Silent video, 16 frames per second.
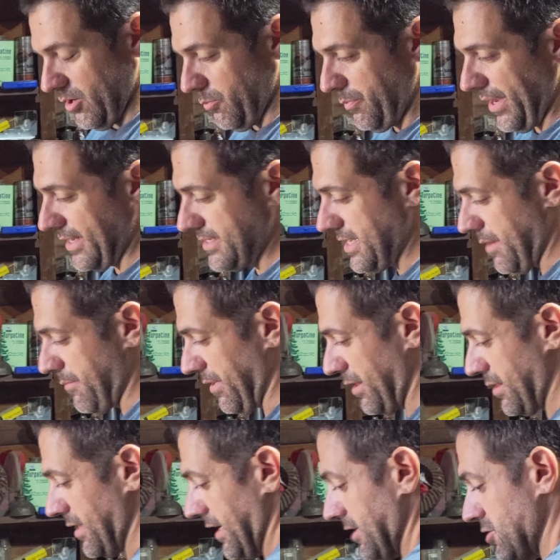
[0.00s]

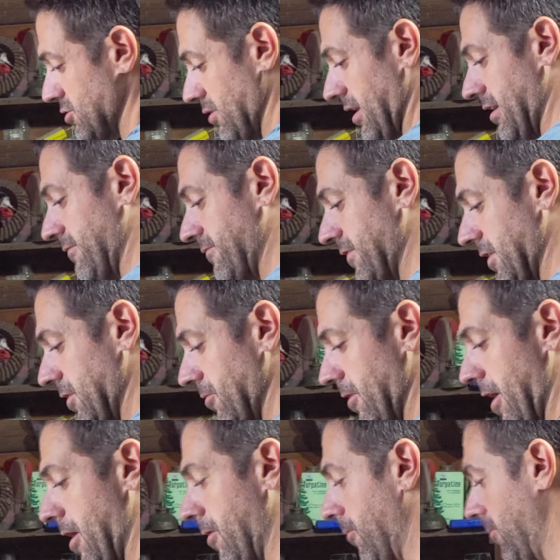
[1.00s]
pandemic thing, trying to
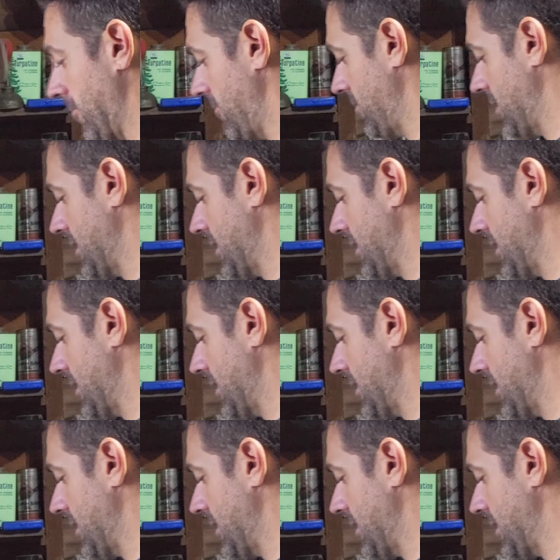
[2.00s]
figure out,